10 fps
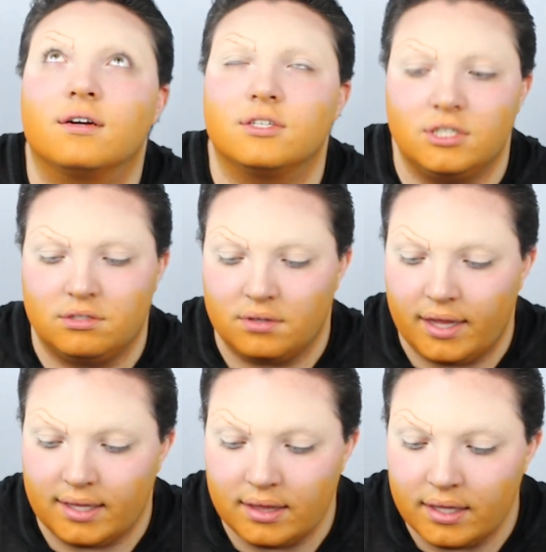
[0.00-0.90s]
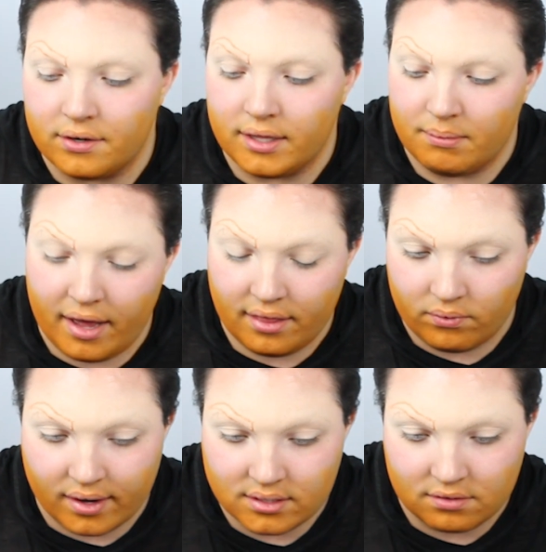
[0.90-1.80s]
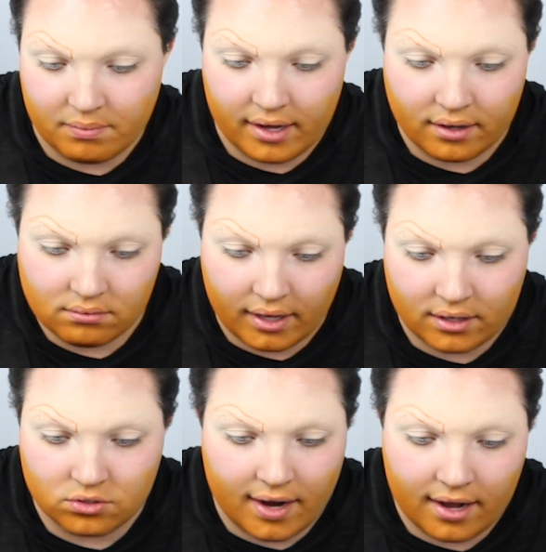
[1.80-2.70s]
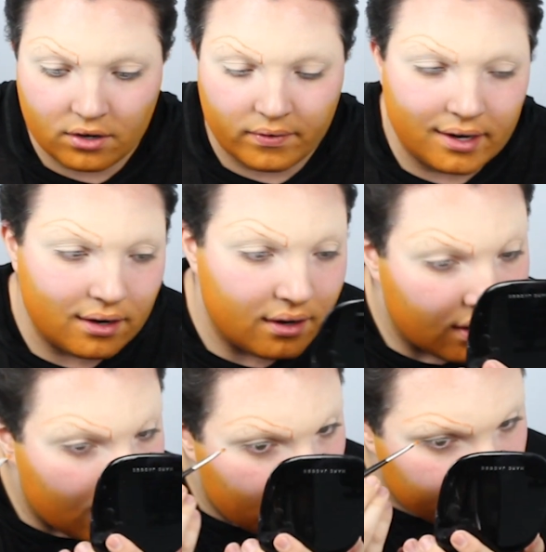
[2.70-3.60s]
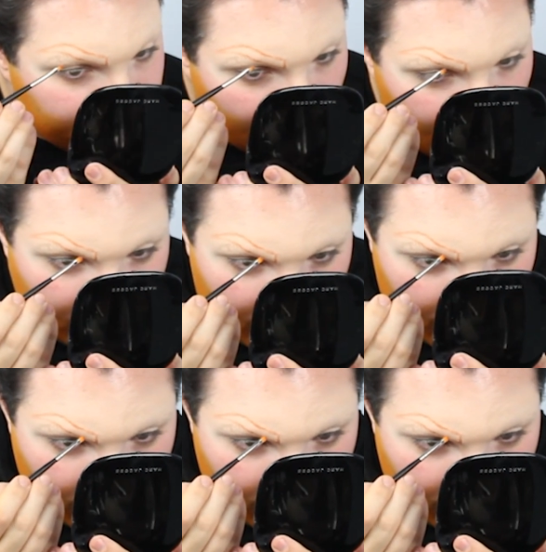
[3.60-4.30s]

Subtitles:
look just for like literally the rest of my like drag career. but